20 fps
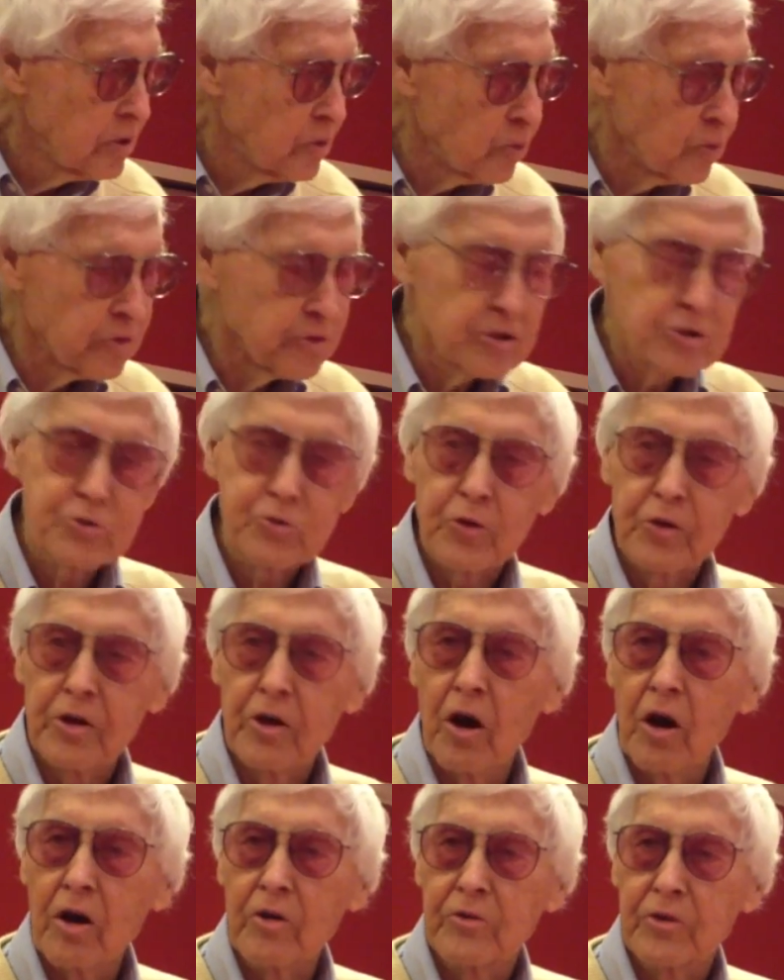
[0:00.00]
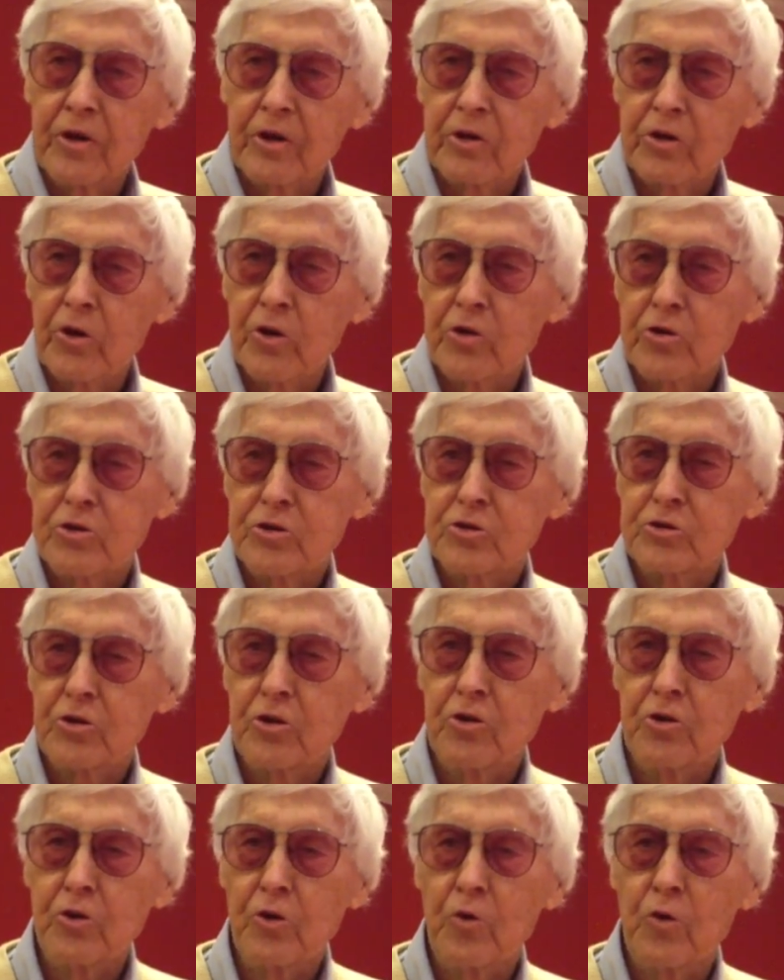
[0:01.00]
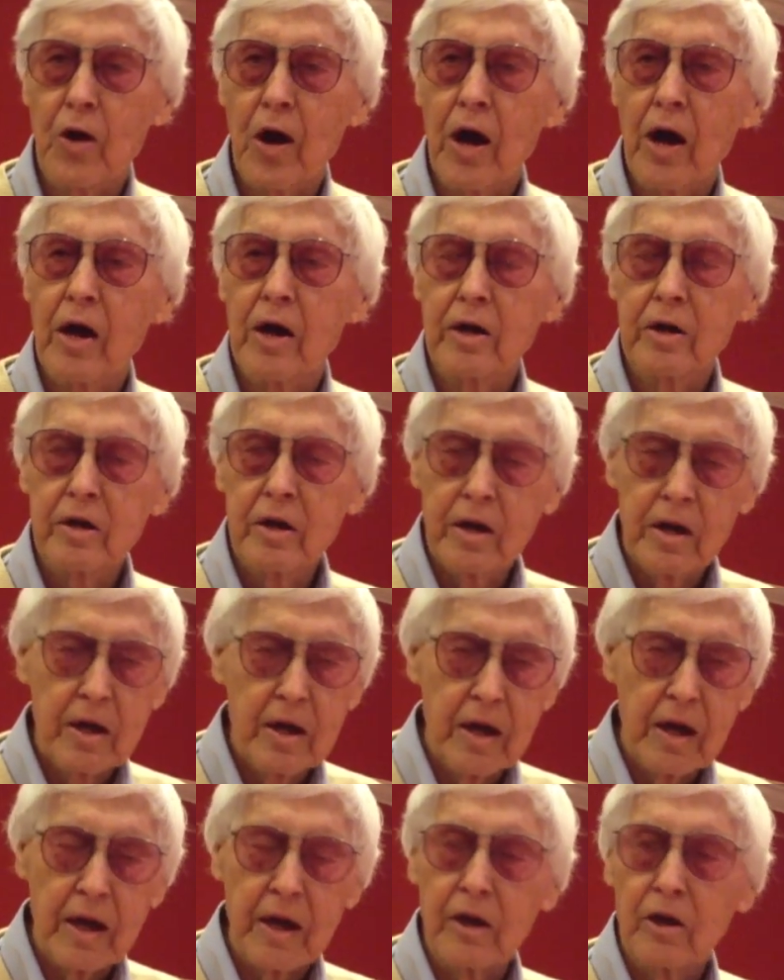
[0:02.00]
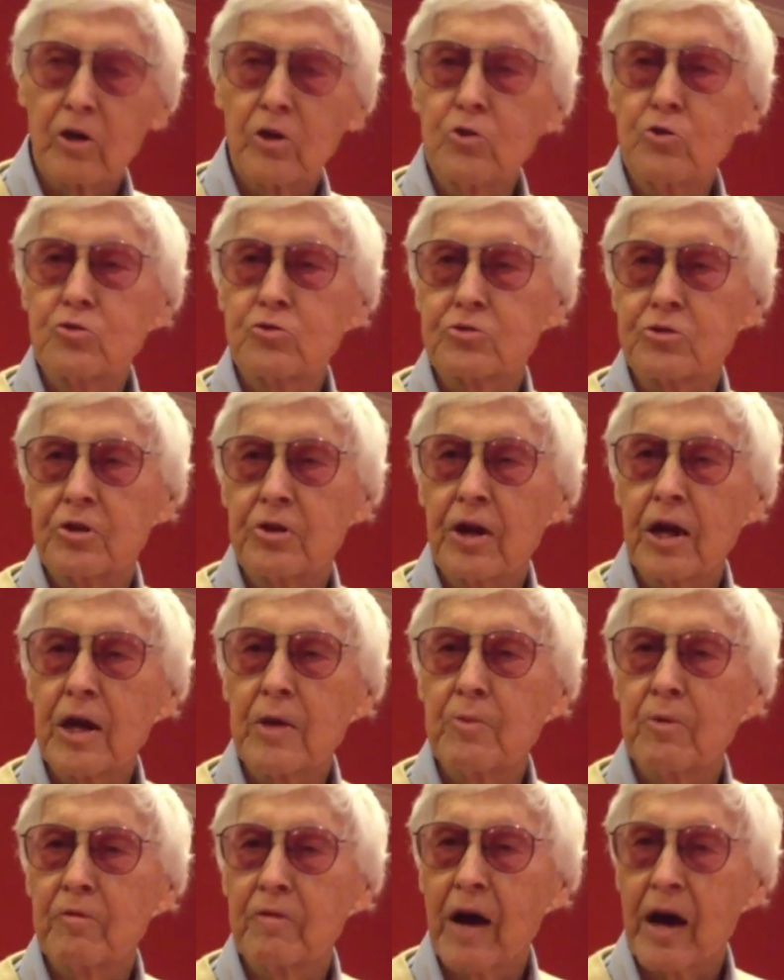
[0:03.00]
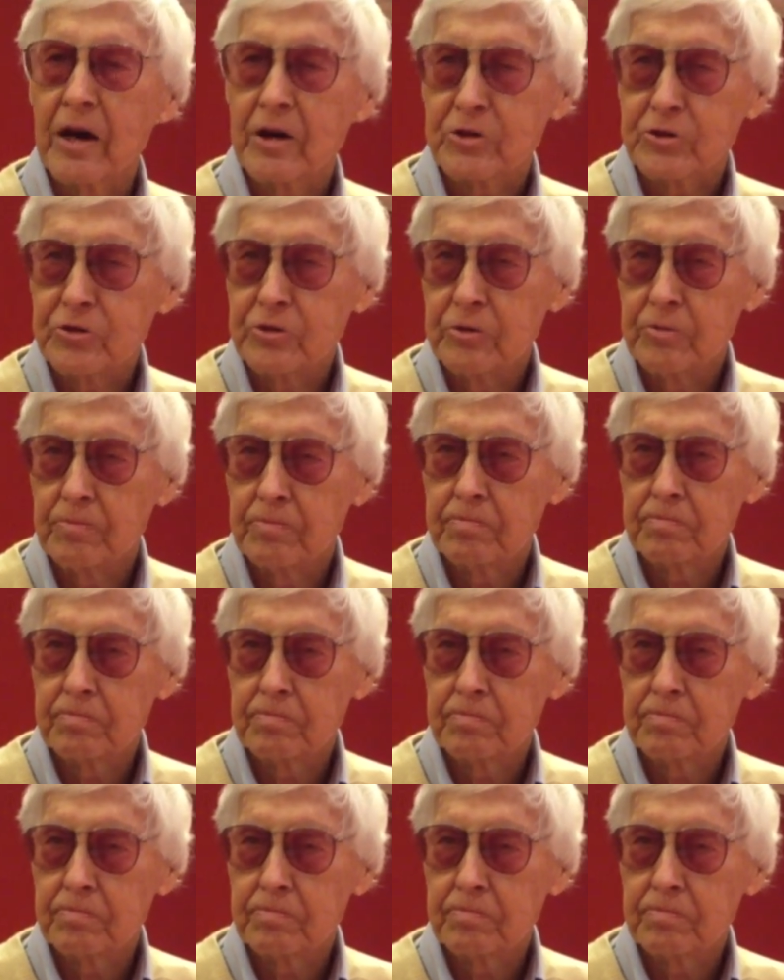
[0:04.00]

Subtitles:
with this regard their currents turn awry and lose the name of action.